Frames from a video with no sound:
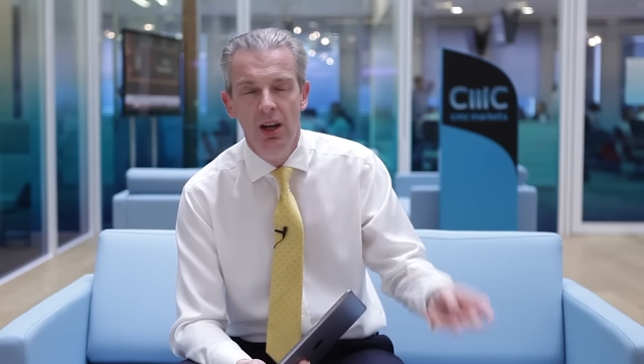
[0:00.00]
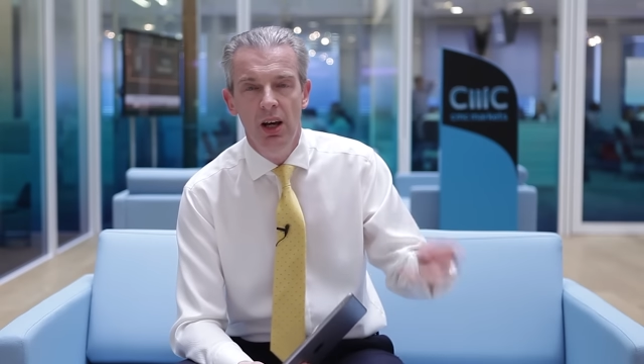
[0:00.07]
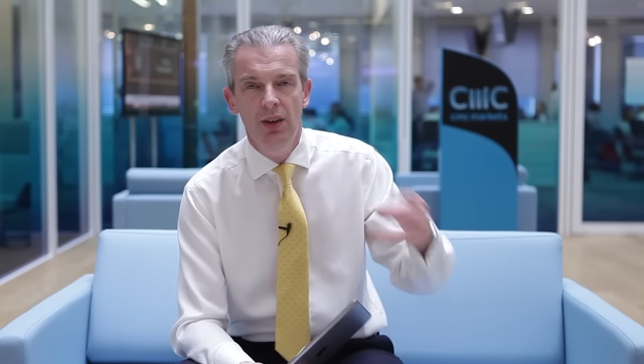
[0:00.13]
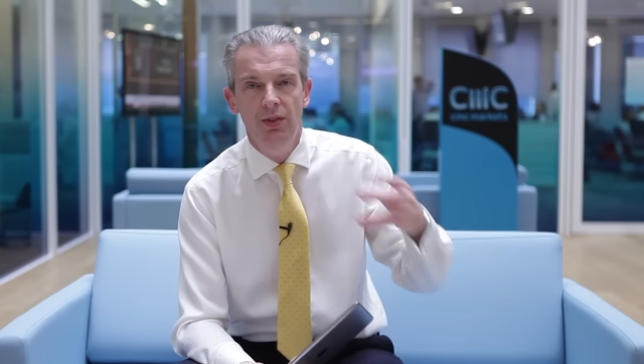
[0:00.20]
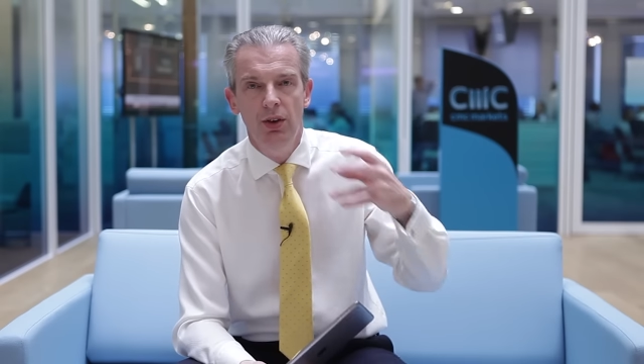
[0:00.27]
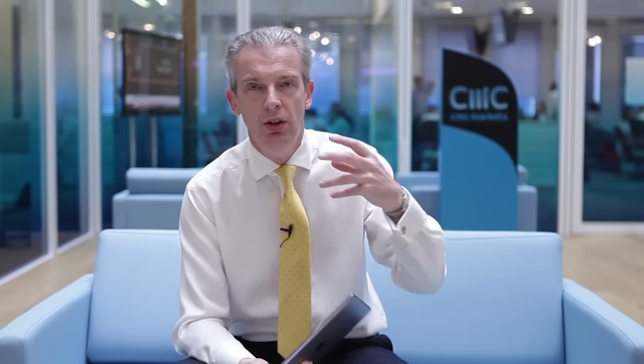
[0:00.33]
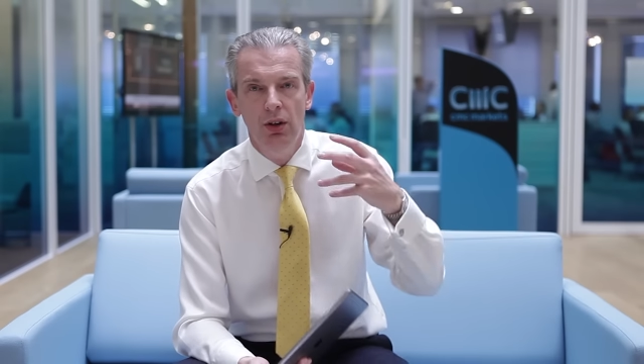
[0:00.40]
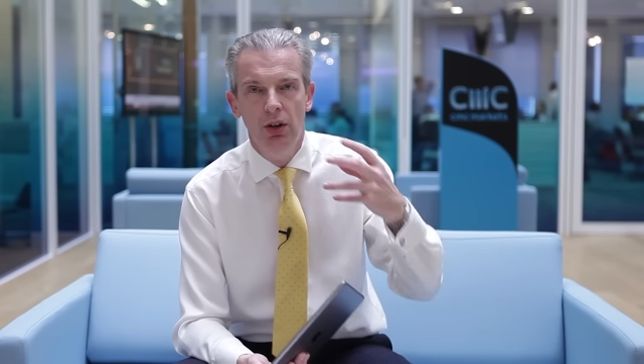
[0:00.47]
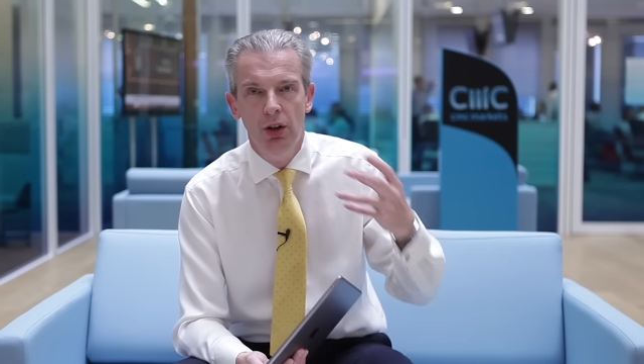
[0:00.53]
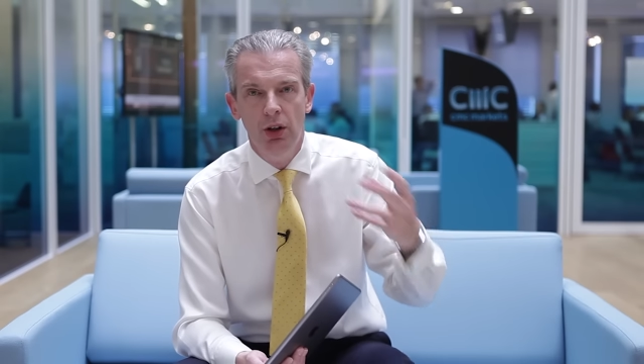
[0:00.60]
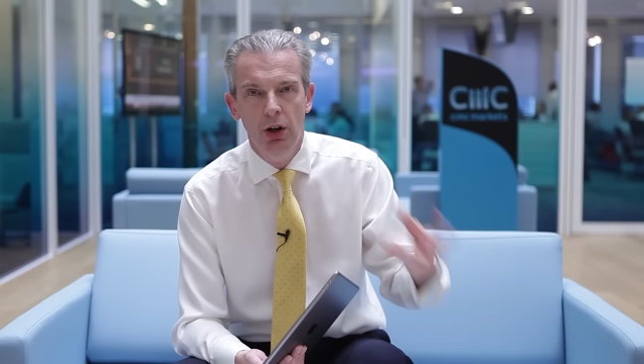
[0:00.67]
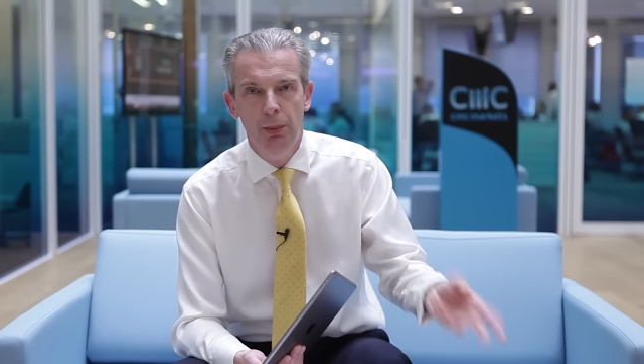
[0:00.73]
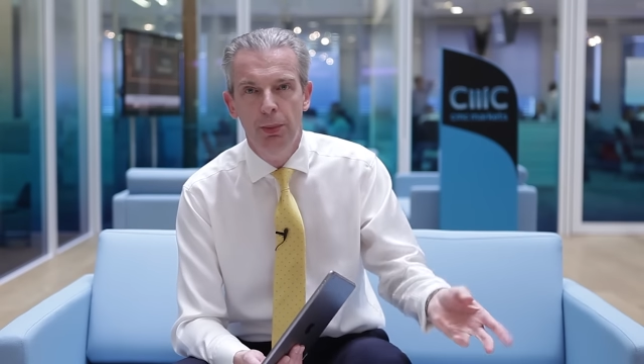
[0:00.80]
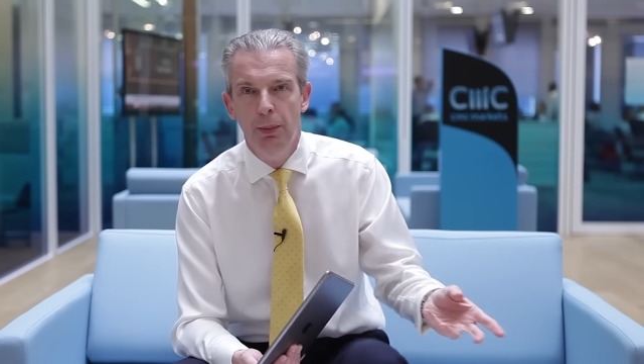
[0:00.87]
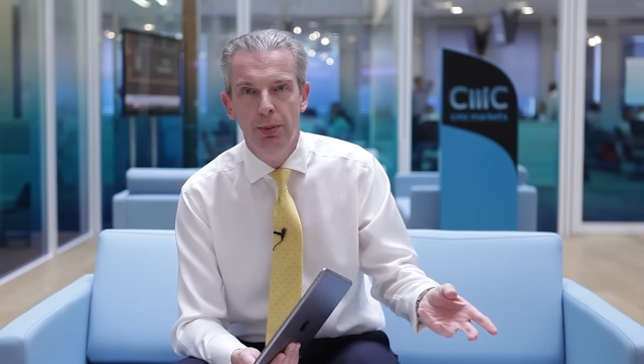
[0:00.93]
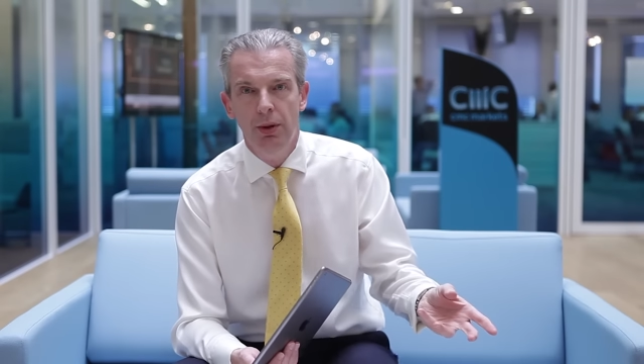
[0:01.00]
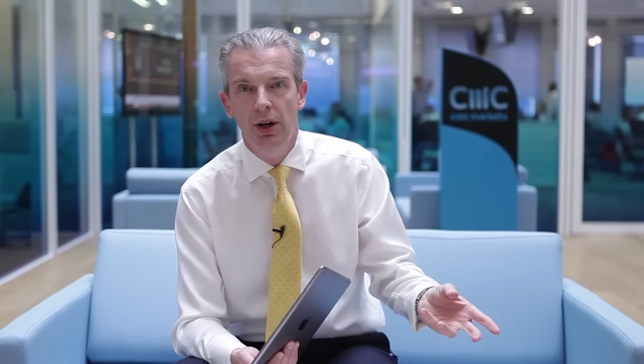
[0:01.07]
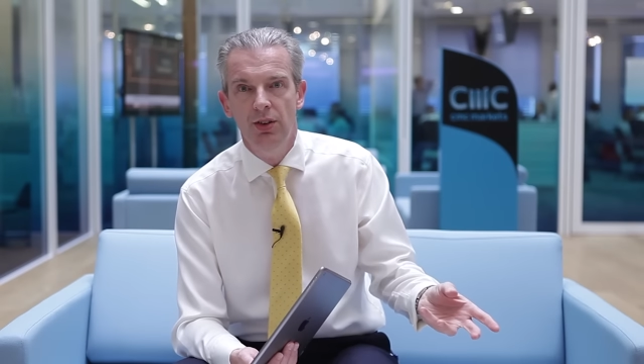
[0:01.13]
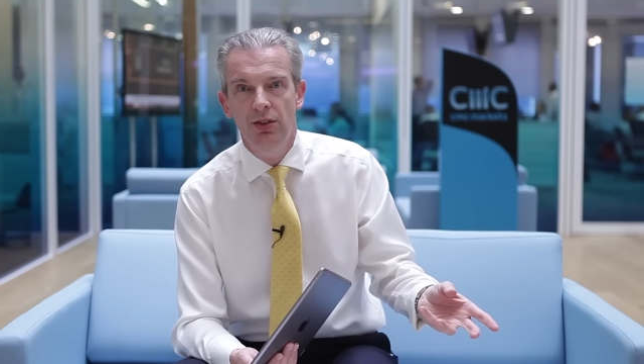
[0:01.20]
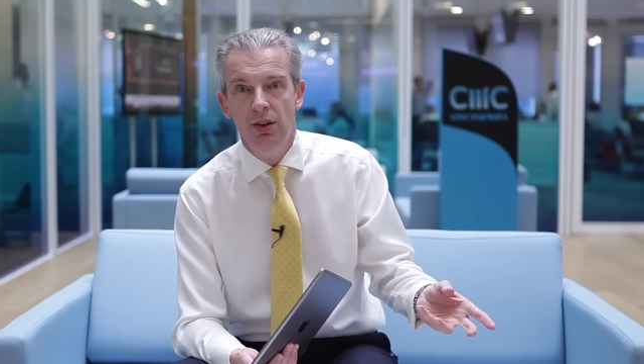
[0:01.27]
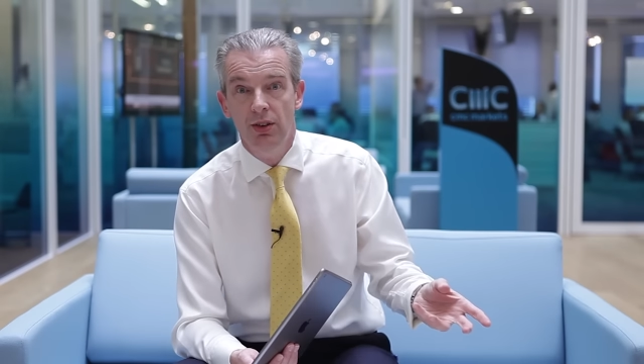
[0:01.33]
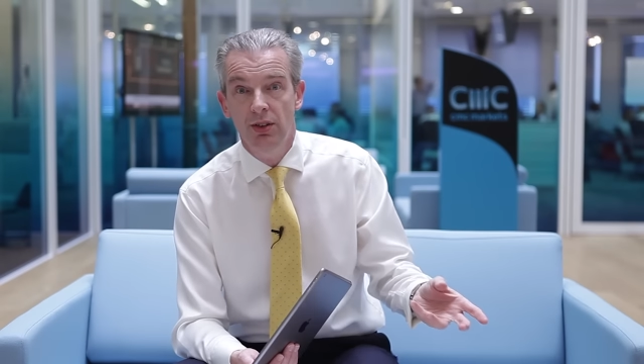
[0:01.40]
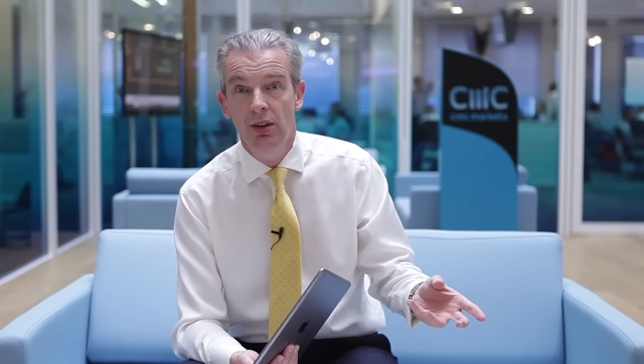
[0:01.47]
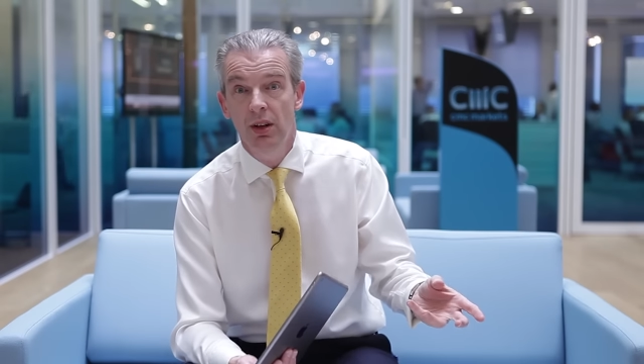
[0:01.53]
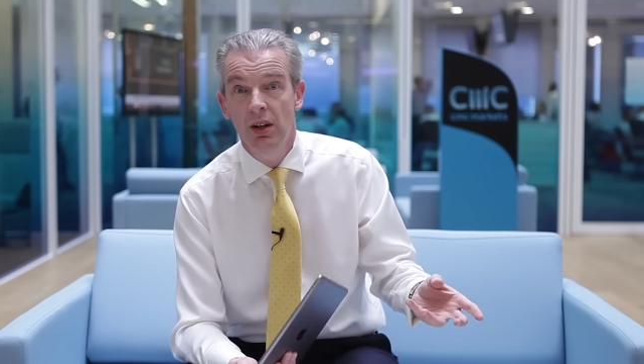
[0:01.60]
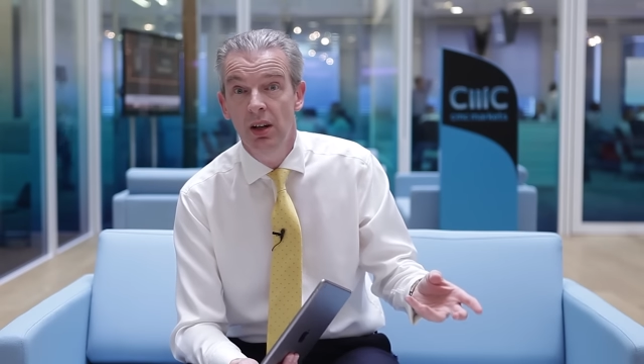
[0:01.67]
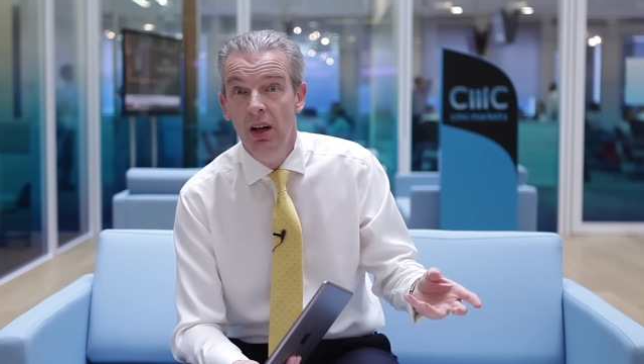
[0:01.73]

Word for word: if you look at copper prices,